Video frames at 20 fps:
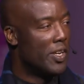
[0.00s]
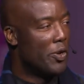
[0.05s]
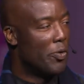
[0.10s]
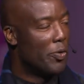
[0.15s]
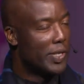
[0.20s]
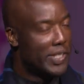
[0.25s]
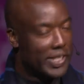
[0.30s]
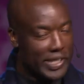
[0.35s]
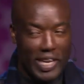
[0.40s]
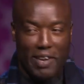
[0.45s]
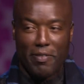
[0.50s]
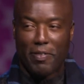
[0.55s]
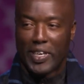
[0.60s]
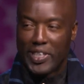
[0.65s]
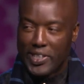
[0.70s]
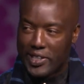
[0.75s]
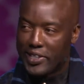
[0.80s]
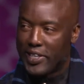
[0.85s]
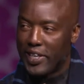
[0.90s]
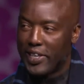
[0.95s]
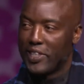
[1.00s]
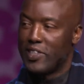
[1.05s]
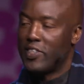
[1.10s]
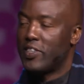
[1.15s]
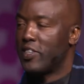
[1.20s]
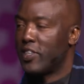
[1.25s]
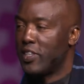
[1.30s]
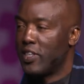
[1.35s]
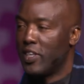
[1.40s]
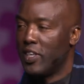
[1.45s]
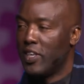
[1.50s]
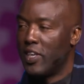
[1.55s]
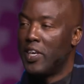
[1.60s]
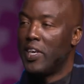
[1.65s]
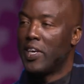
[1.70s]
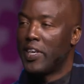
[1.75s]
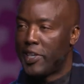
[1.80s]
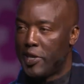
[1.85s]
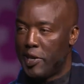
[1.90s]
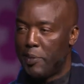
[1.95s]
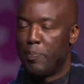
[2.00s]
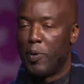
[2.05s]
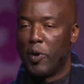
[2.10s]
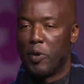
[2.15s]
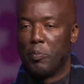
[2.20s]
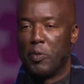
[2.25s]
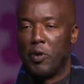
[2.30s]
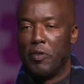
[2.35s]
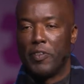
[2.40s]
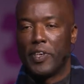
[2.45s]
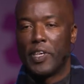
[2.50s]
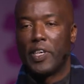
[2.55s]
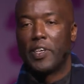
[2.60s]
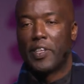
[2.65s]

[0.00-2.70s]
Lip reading: whatever it takes, keep on moving.